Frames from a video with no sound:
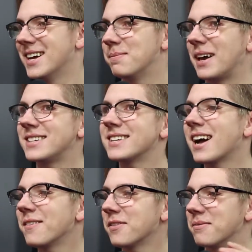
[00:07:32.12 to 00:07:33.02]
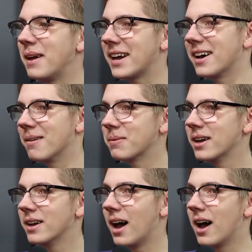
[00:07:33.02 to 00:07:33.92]
basing off of
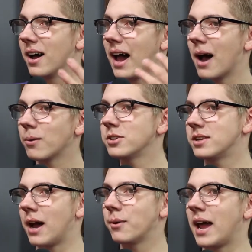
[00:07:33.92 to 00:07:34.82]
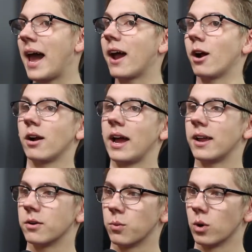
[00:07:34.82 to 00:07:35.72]
makeup, how would hair
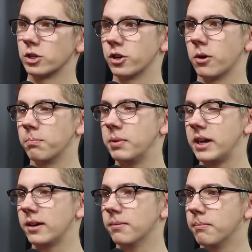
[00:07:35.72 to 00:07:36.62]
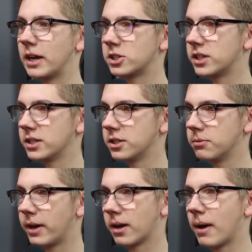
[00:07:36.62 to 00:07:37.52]
and wardrobe be meshed into
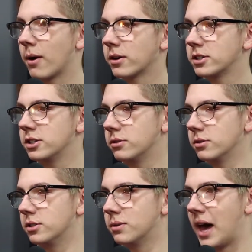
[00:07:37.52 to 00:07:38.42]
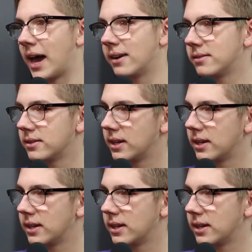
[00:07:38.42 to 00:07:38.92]
makeup? How could you do that?